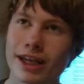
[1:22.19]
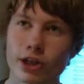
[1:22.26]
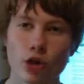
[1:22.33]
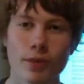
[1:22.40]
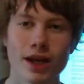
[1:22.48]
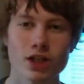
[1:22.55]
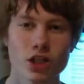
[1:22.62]
Can
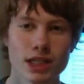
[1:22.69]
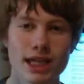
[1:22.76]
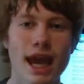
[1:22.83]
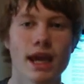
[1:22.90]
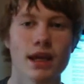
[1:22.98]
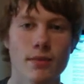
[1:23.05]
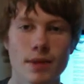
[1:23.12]
you imagine
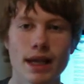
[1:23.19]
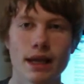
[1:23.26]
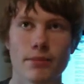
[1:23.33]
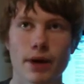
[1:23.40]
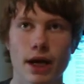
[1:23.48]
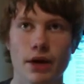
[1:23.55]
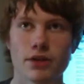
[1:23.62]
getting £1
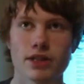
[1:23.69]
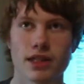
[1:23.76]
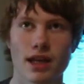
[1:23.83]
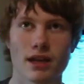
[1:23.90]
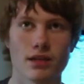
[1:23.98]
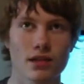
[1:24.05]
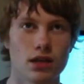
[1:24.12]
million and
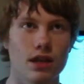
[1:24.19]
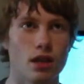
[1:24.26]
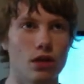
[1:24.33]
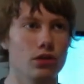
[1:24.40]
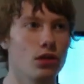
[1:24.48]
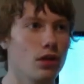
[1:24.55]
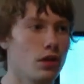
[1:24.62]
then, you
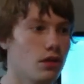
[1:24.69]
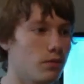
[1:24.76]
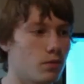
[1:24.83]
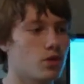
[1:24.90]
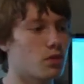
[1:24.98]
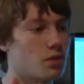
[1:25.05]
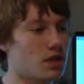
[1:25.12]
know,
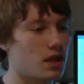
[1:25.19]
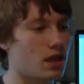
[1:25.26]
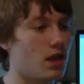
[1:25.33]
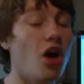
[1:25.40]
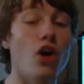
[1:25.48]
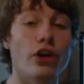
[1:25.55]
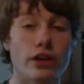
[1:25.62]
someone
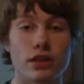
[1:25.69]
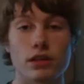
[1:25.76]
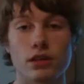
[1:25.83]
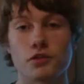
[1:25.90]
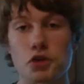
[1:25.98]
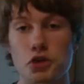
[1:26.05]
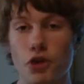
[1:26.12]
saying, oh,
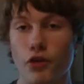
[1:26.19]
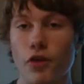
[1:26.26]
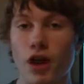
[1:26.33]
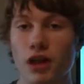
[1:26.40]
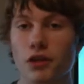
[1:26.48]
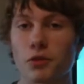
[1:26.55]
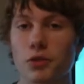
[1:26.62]
you've done
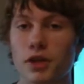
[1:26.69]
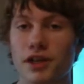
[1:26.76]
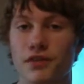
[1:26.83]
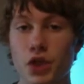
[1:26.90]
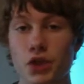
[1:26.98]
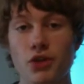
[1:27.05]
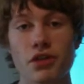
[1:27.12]
alright, we'll
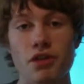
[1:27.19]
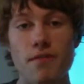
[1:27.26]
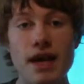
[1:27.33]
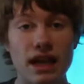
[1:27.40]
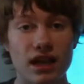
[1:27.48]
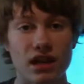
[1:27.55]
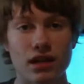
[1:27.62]
give you another
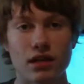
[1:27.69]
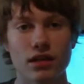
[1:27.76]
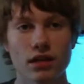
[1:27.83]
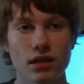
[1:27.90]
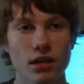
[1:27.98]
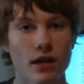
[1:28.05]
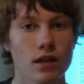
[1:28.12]
million.
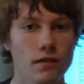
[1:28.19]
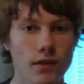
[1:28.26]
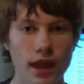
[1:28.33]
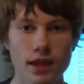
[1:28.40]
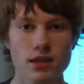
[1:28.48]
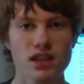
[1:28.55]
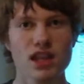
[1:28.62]

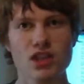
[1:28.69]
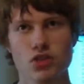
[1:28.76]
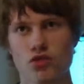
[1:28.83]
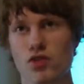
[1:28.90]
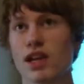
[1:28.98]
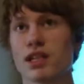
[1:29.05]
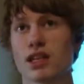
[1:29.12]
That's
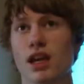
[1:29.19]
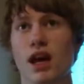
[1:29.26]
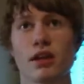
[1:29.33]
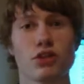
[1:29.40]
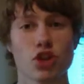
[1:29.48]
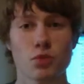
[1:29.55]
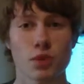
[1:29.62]
crazy.
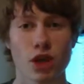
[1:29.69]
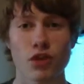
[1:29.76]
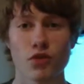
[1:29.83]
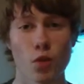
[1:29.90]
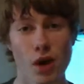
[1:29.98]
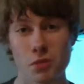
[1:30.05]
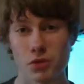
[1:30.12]
I'd just be
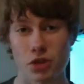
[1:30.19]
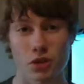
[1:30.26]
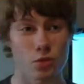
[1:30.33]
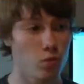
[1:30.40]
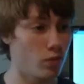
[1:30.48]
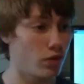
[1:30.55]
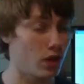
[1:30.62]
overwhelmed at
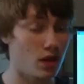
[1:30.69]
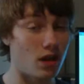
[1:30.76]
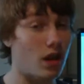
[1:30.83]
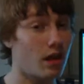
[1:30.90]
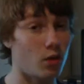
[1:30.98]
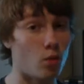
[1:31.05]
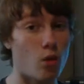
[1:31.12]
the,
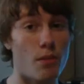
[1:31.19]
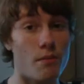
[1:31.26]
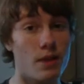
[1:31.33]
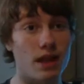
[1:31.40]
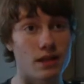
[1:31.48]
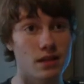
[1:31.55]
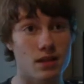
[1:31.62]
like, £1
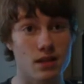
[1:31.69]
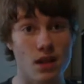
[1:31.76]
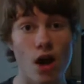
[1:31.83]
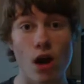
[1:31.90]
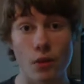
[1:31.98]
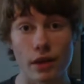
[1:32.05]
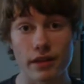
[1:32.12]
million to
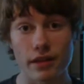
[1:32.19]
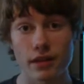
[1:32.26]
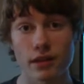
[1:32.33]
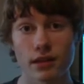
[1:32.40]
start with.